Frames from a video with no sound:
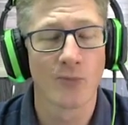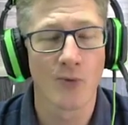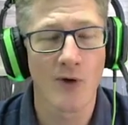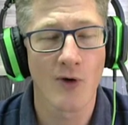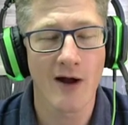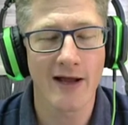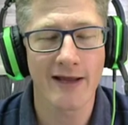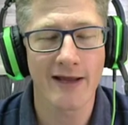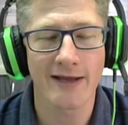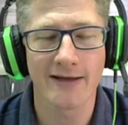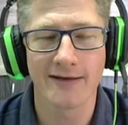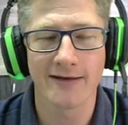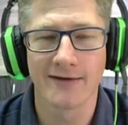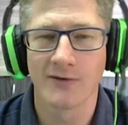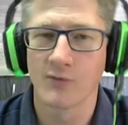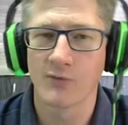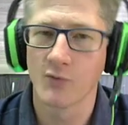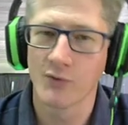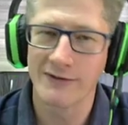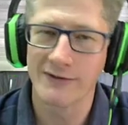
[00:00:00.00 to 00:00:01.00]
Bryan
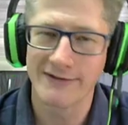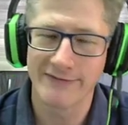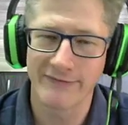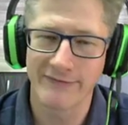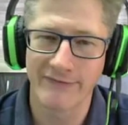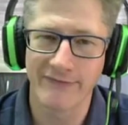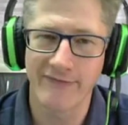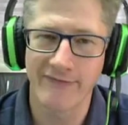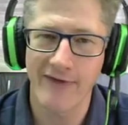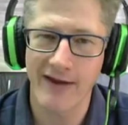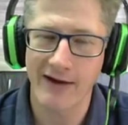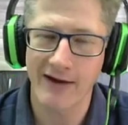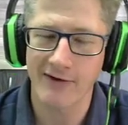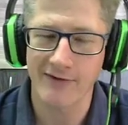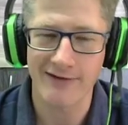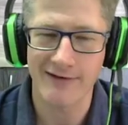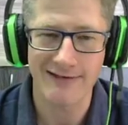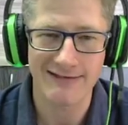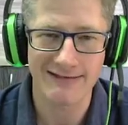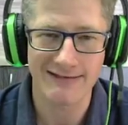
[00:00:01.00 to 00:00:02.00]
was
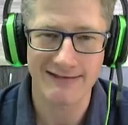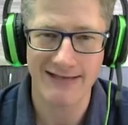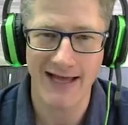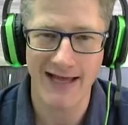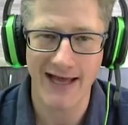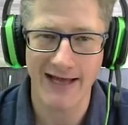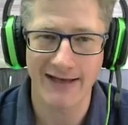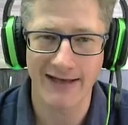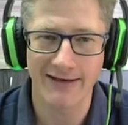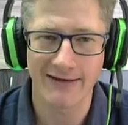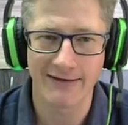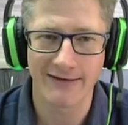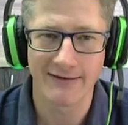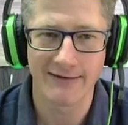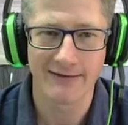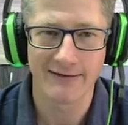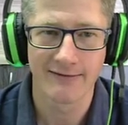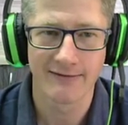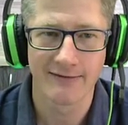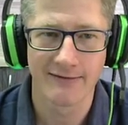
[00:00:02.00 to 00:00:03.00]
very sad.
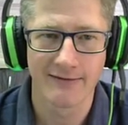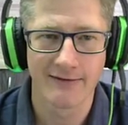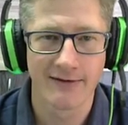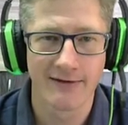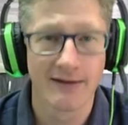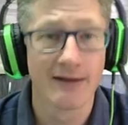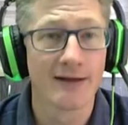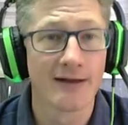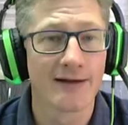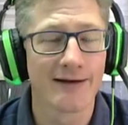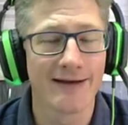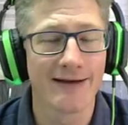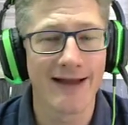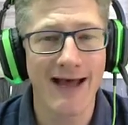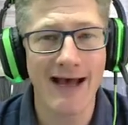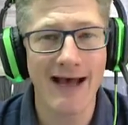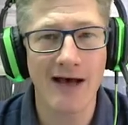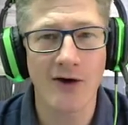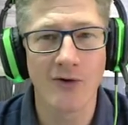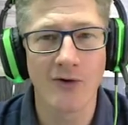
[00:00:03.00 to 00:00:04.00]

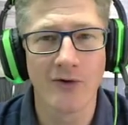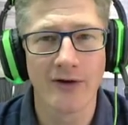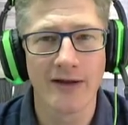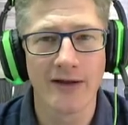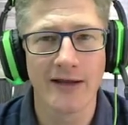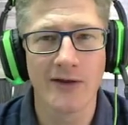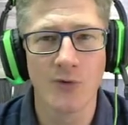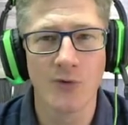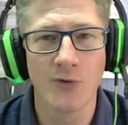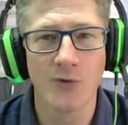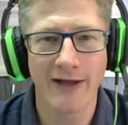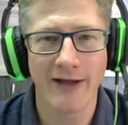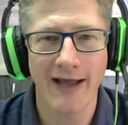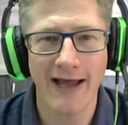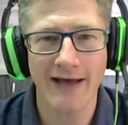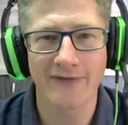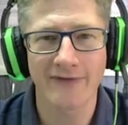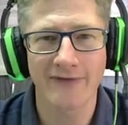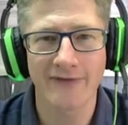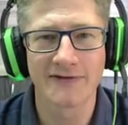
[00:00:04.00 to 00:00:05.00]
Now he would
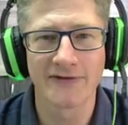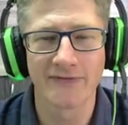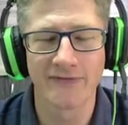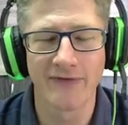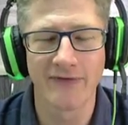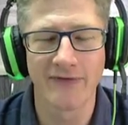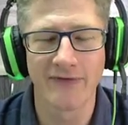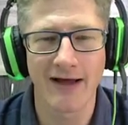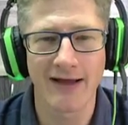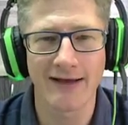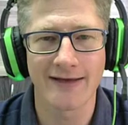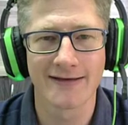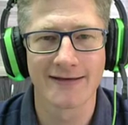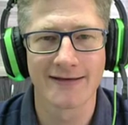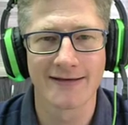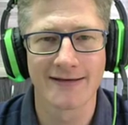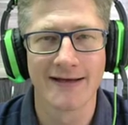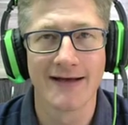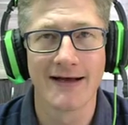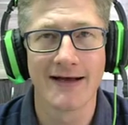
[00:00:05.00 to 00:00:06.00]
have to find
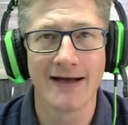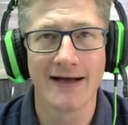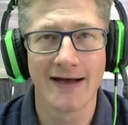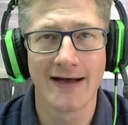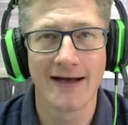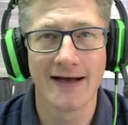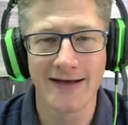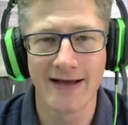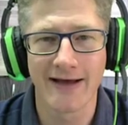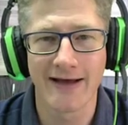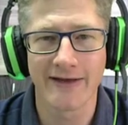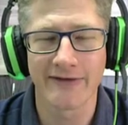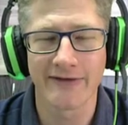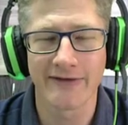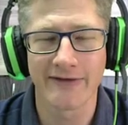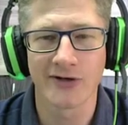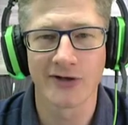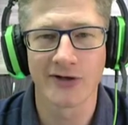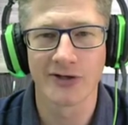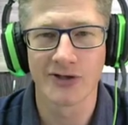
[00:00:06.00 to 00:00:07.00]

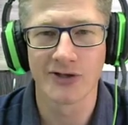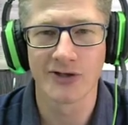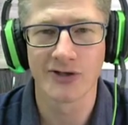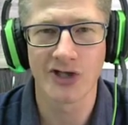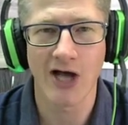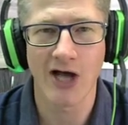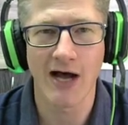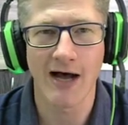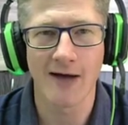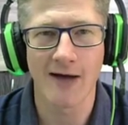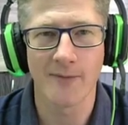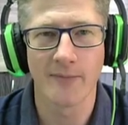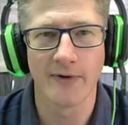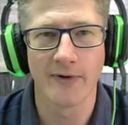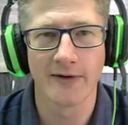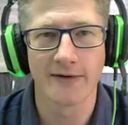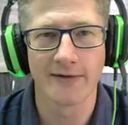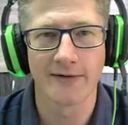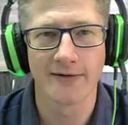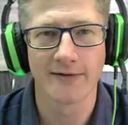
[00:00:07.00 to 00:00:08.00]
another job.